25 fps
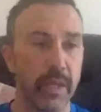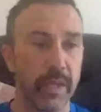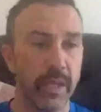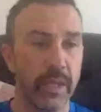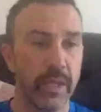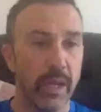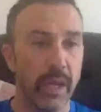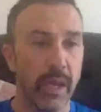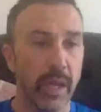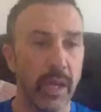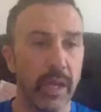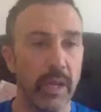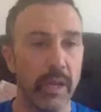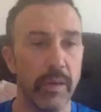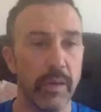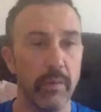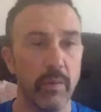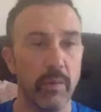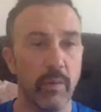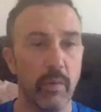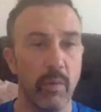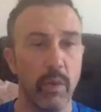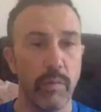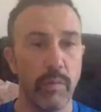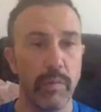
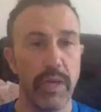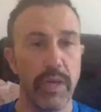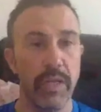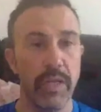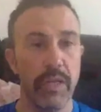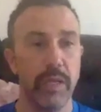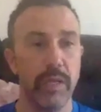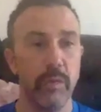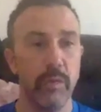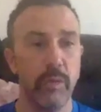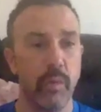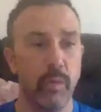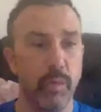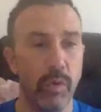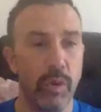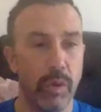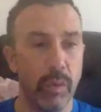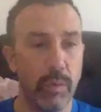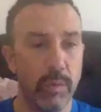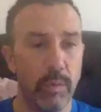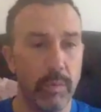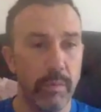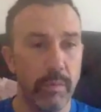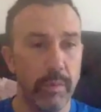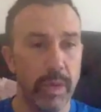What
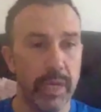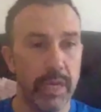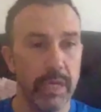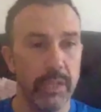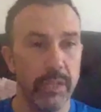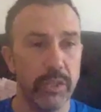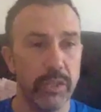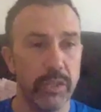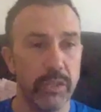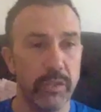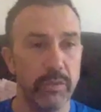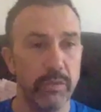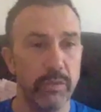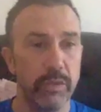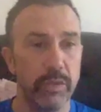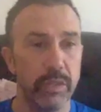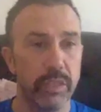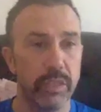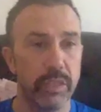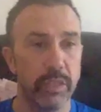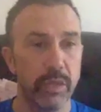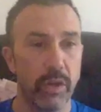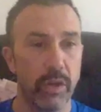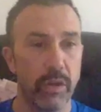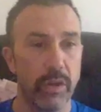made you
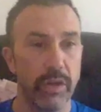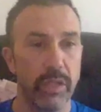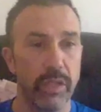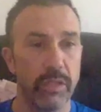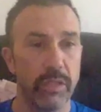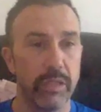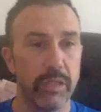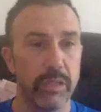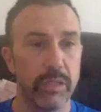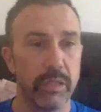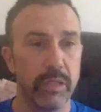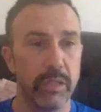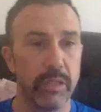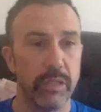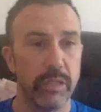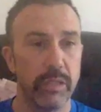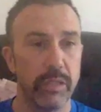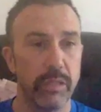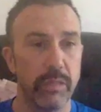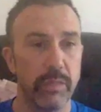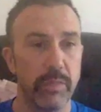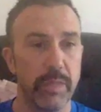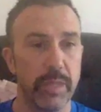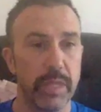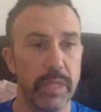decide
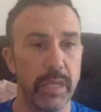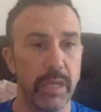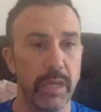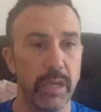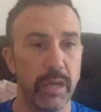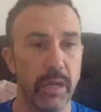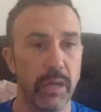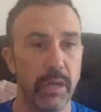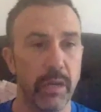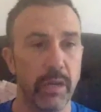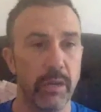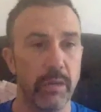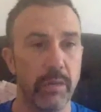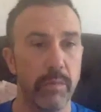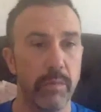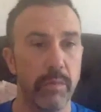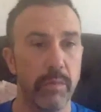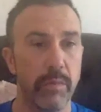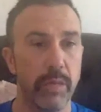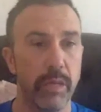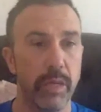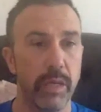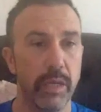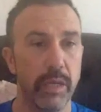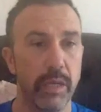to
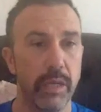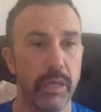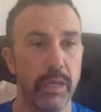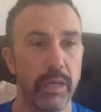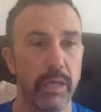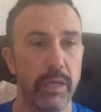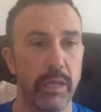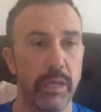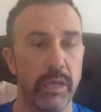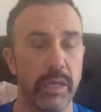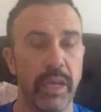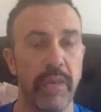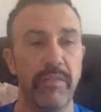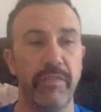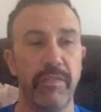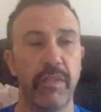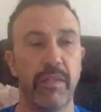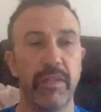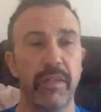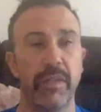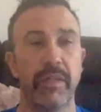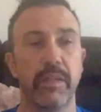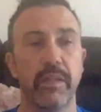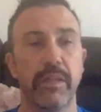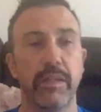become an
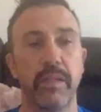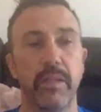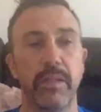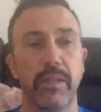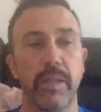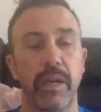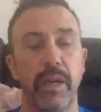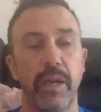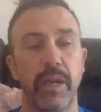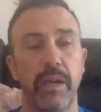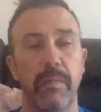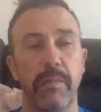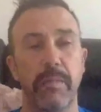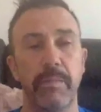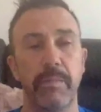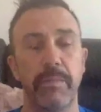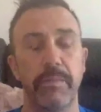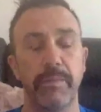athlete? I